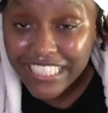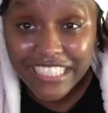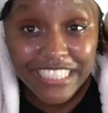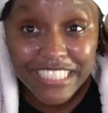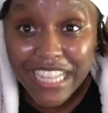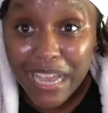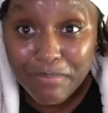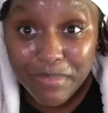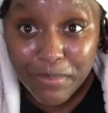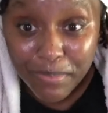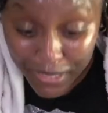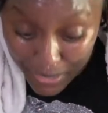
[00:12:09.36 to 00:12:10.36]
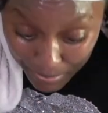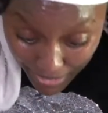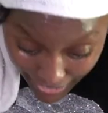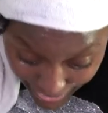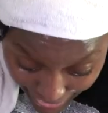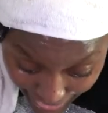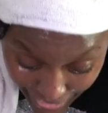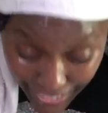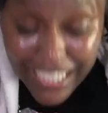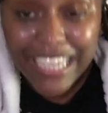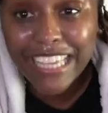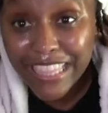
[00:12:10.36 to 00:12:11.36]
this is not me putting my head
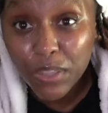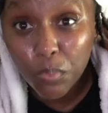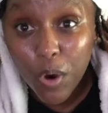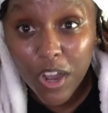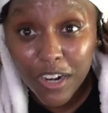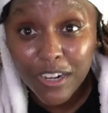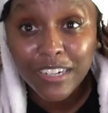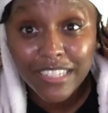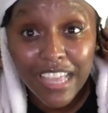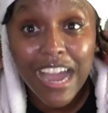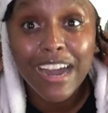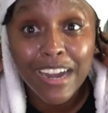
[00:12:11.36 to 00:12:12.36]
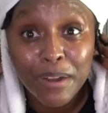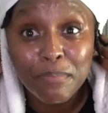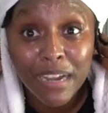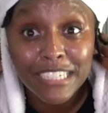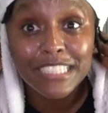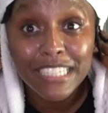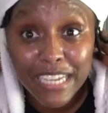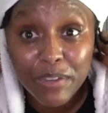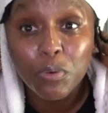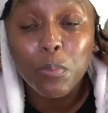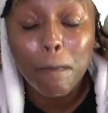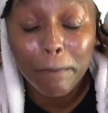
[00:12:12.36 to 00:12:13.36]
in the water. Uh, my
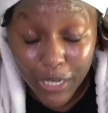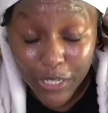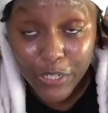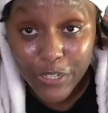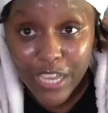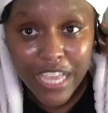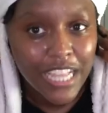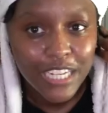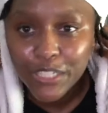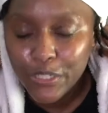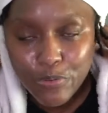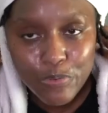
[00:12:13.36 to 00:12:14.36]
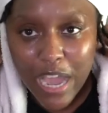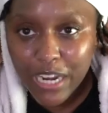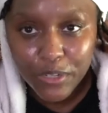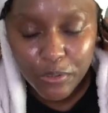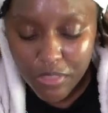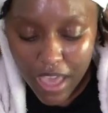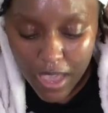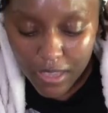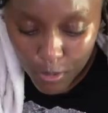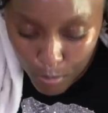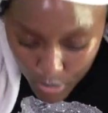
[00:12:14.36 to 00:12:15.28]
skin will burn. Do not do that. You